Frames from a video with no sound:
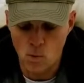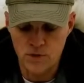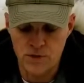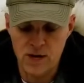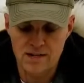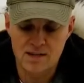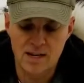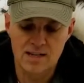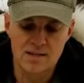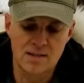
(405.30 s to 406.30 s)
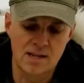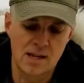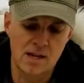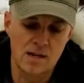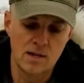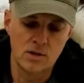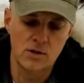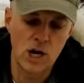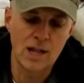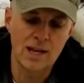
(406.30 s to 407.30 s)
what the nice thing is the
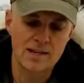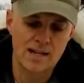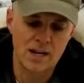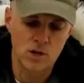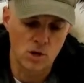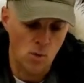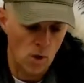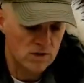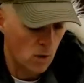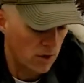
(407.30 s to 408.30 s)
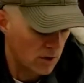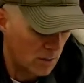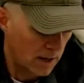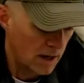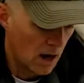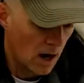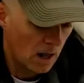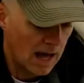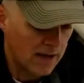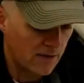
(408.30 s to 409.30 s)
jelly is actually what's going to be a
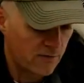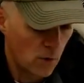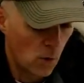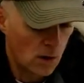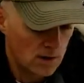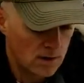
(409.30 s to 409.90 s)
lot of the fuel.